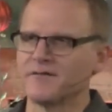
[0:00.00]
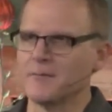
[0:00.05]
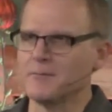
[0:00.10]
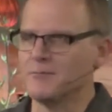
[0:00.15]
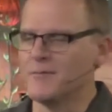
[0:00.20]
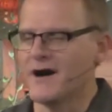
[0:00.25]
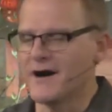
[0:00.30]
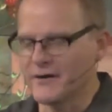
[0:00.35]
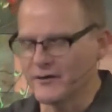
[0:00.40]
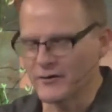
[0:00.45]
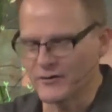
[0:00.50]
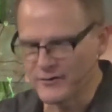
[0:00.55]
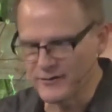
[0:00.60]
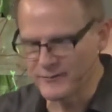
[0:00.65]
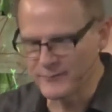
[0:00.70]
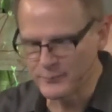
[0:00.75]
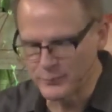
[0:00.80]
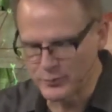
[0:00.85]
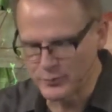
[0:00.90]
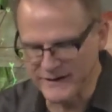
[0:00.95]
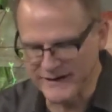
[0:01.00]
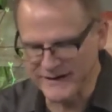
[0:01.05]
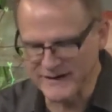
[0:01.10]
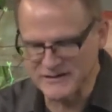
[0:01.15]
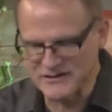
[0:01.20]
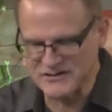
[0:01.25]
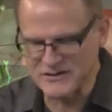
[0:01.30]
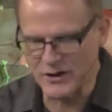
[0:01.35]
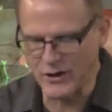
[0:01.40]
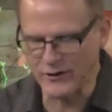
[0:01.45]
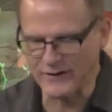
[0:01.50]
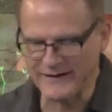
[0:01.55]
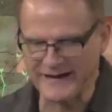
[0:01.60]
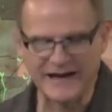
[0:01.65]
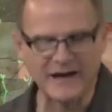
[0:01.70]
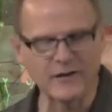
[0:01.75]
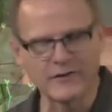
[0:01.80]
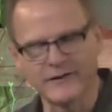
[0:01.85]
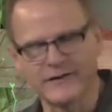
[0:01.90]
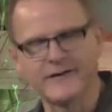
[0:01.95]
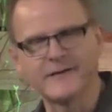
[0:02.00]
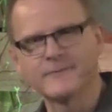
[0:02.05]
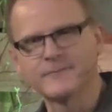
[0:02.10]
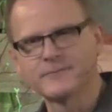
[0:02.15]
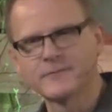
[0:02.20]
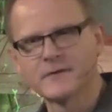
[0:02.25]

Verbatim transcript: modern praise song era